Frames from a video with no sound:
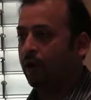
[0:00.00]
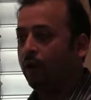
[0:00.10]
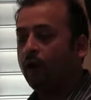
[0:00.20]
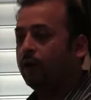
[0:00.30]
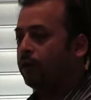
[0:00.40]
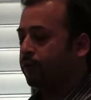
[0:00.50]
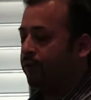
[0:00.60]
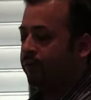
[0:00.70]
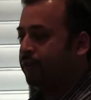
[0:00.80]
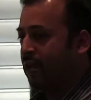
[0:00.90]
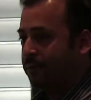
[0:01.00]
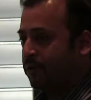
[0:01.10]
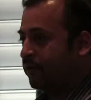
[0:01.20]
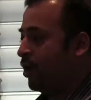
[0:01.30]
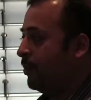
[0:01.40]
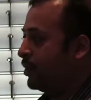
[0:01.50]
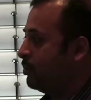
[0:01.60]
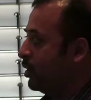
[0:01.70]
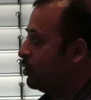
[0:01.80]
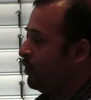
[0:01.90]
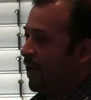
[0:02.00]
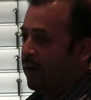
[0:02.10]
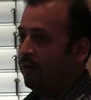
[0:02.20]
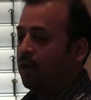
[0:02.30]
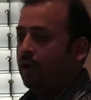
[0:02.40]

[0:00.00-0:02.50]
all different types of topics, because we have